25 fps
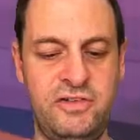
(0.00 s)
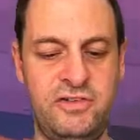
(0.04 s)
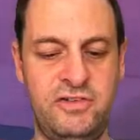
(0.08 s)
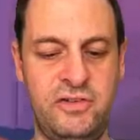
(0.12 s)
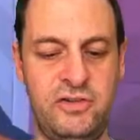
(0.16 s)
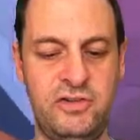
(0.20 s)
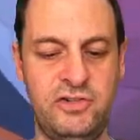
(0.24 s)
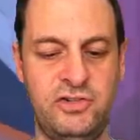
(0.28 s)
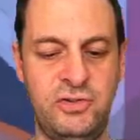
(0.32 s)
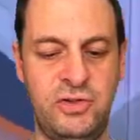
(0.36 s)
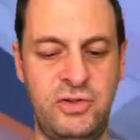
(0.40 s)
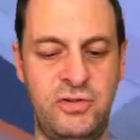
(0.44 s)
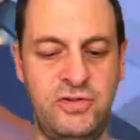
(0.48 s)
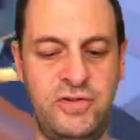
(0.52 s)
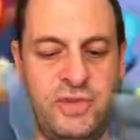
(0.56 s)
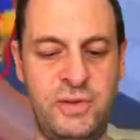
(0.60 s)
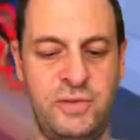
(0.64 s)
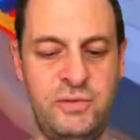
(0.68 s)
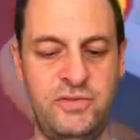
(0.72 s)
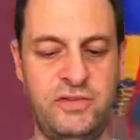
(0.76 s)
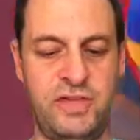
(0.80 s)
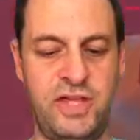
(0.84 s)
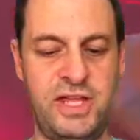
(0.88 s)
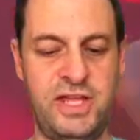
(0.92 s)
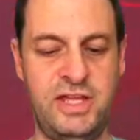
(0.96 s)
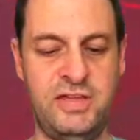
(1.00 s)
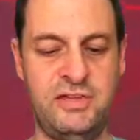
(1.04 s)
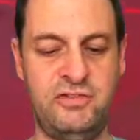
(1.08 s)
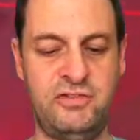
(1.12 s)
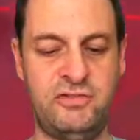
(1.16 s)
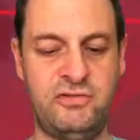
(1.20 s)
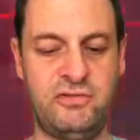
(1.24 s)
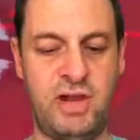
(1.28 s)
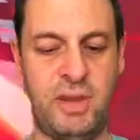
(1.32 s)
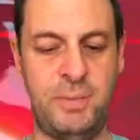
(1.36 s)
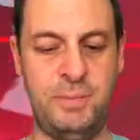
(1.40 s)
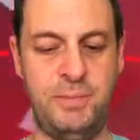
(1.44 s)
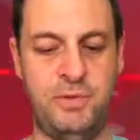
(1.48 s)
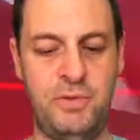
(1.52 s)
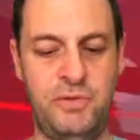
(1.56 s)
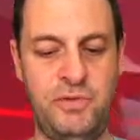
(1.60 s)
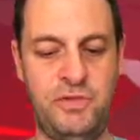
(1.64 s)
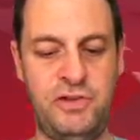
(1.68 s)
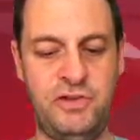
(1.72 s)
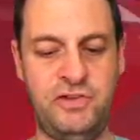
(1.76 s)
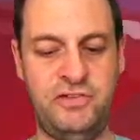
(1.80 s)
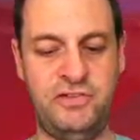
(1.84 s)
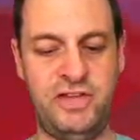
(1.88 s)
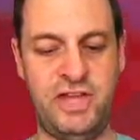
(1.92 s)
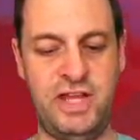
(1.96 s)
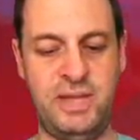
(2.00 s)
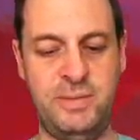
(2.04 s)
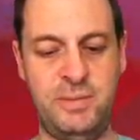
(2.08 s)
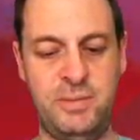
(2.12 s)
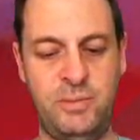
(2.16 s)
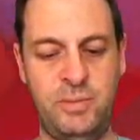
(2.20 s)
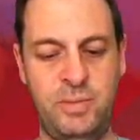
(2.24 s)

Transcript: I'm not sure if there was a scrapper on the other team,